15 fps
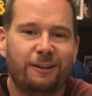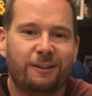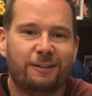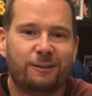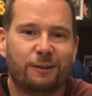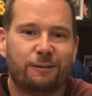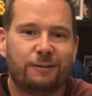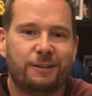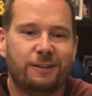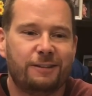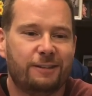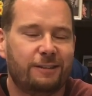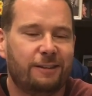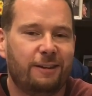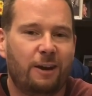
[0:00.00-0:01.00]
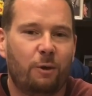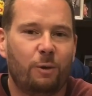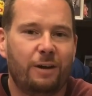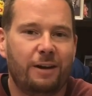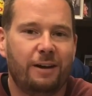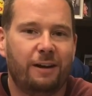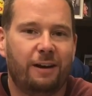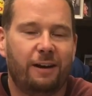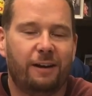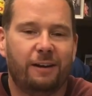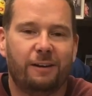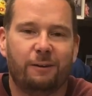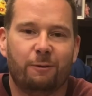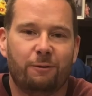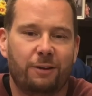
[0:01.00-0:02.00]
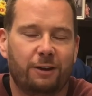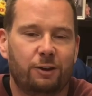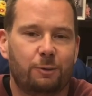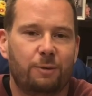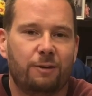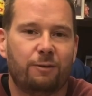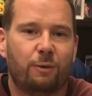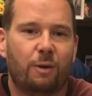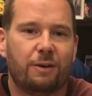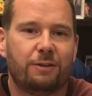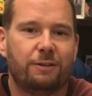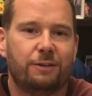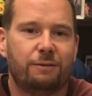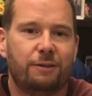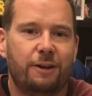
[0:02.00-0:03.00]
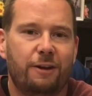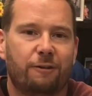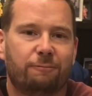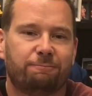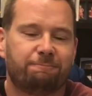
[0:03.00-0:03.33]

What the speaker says: and serve Jesus in that way, and thanks so much for watching this video.